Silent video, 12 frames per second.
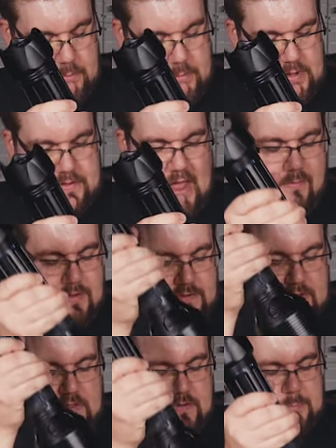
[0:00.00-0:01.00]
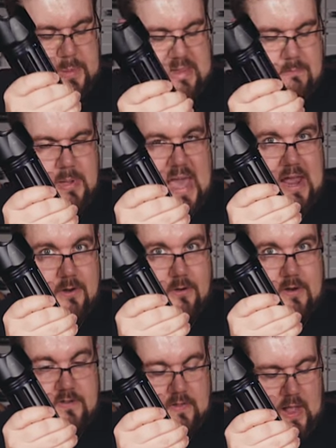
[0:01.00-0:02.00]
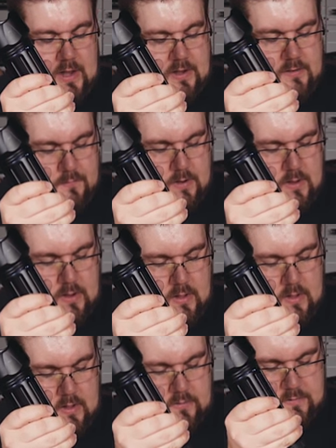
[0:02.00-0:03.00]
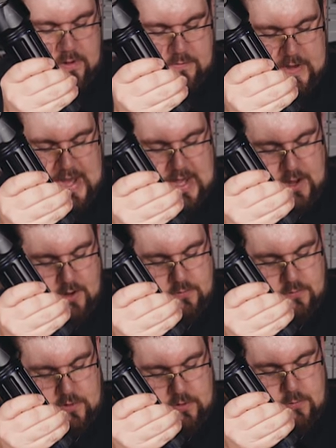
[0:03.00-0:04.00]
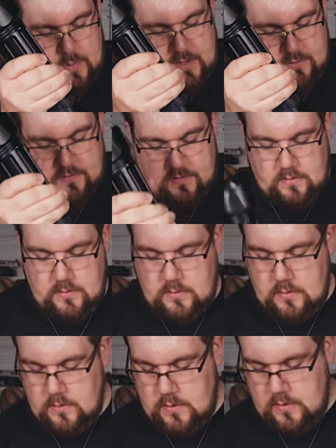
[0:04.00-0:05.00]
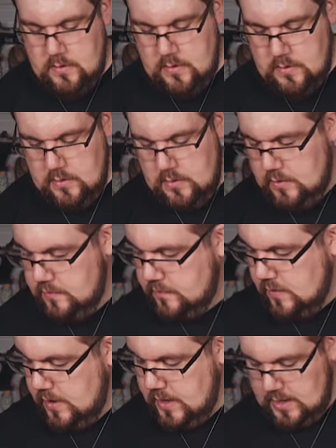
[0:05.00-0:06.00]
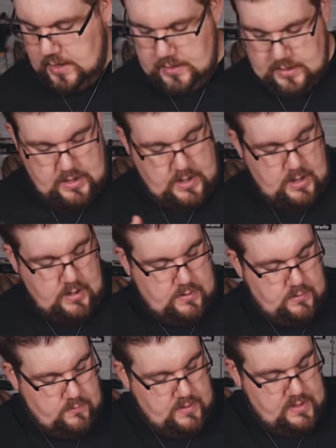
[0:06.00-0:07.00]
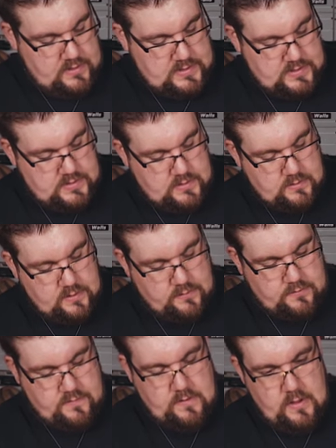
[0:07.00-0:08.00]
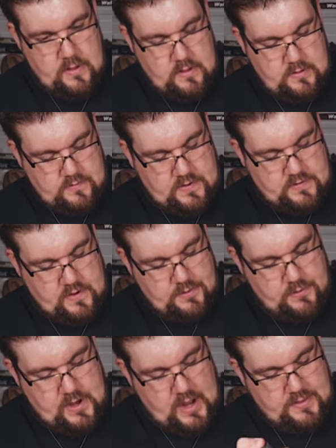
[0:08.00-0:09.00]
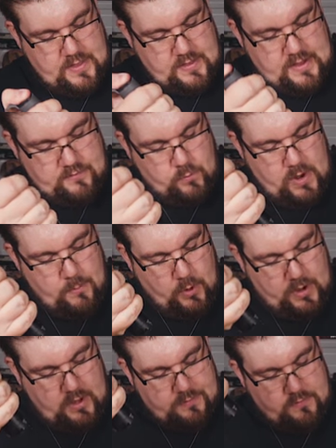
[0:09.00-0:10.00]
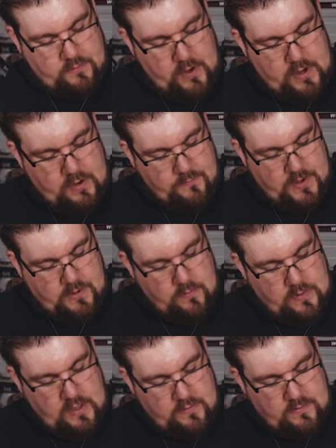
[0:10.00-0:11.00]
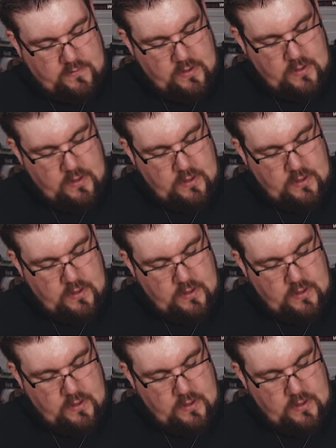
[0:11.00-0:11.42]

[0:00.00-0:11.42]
lumens. Obviously, this beam pattern is a lot different. So there's 800 lumens. Let's go ahead and do this. There's 600. I think that's way more concentrated if I do this.